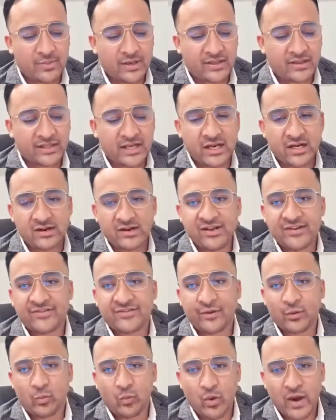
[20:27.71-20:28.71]
But there
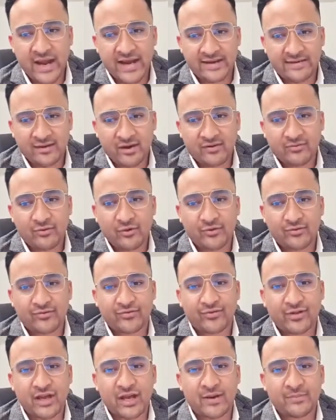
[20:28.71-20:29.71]
is a wait. Of
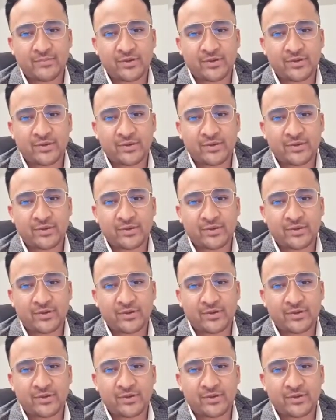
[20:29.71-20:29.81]
course,